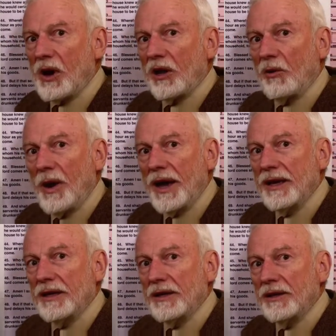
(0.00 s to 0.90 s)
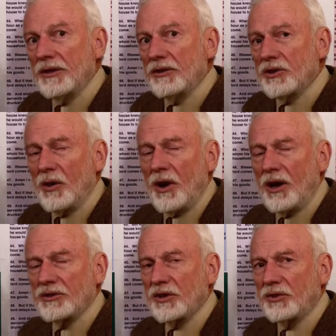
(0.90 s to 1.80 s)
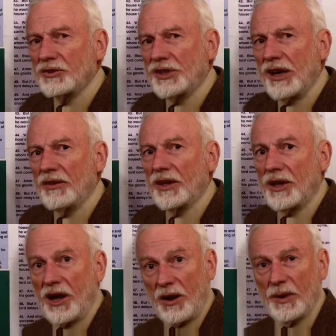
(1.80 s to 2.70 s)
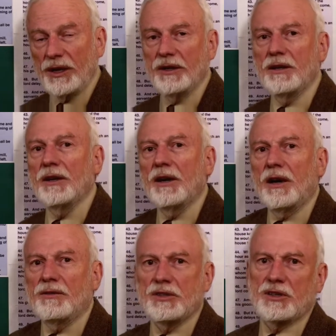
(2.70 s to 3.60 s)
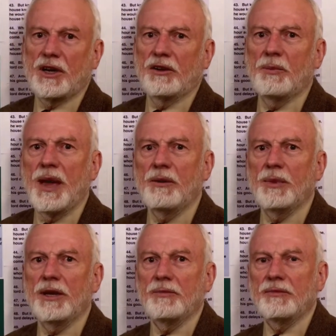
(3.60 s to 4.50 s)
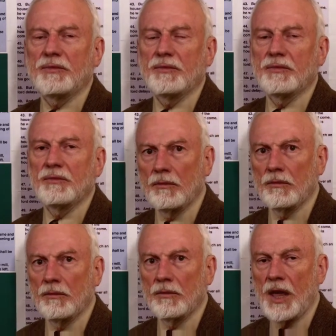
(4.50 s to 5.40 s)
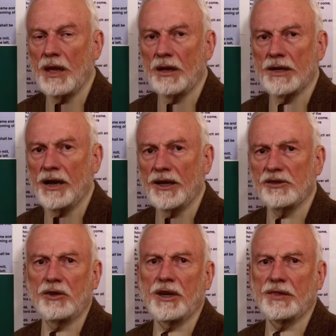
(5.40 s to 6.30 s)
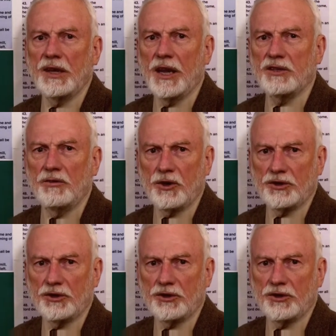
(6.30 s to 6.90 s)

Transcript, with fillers: them all away, so also shall the coming of the Son of Man be. Now let's look at the next